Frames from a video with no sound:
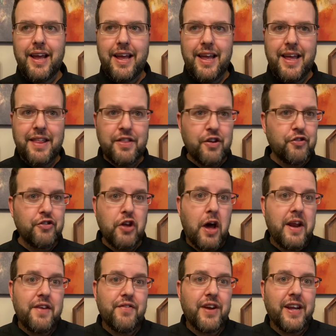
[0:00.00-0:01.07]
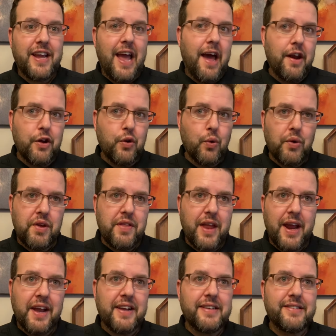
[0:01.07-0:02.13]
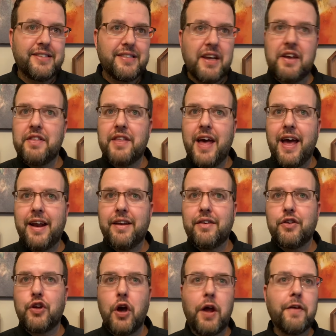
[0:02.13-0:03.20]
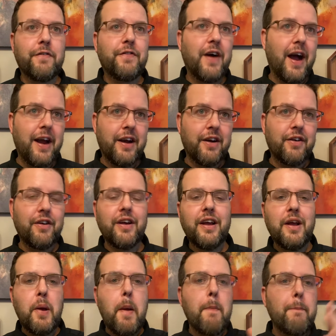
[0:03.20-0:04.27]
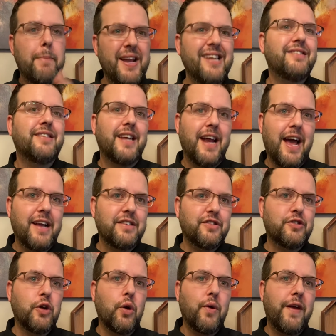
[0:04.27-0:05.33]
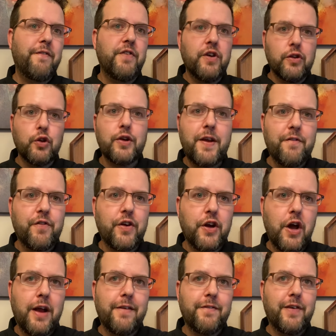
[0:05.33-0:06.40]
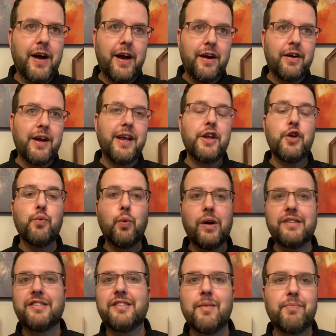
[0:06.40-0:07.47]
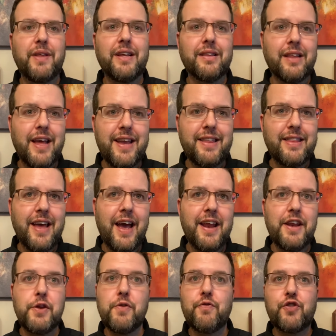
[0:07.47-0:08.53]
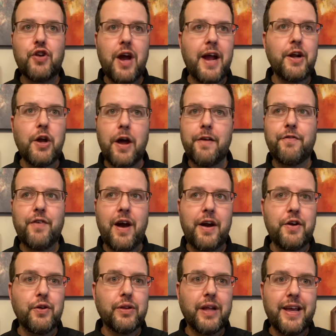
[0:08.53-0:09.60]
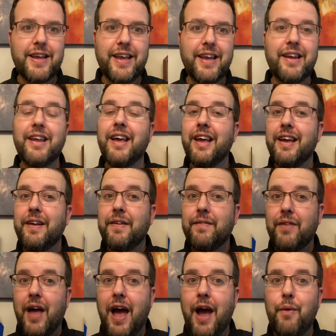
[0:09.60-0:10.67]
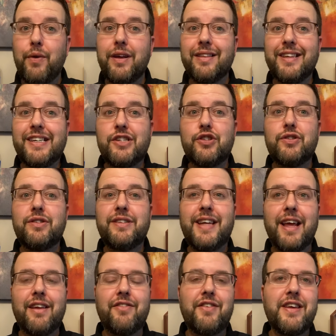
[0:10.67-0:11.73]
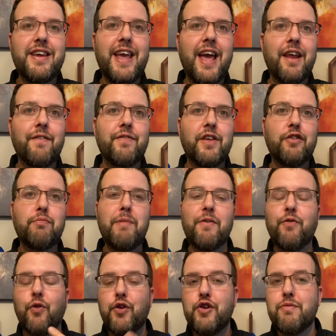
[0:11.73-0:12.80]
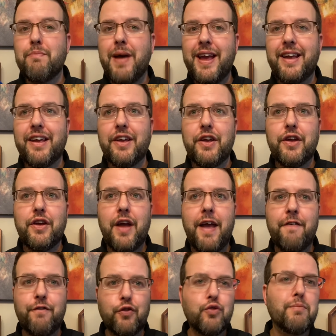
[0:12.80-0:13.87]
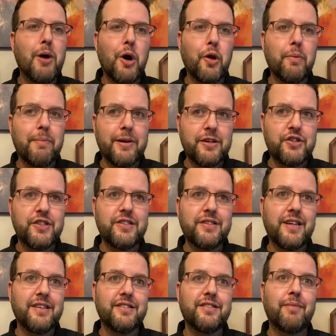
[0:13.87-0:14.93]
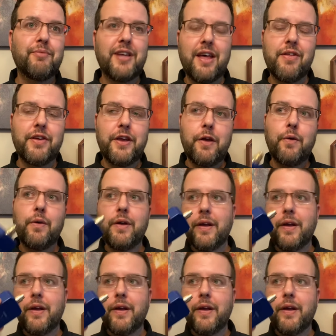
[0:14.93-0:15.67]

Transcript: And there's not even a category that I can say that God of Fire beats it at. So if you're looking for God of Fire and you want something like that and you've tried God of Fire and you like it, I would at least get a decan of this before you make a full bottle purchase, because I'm telling you,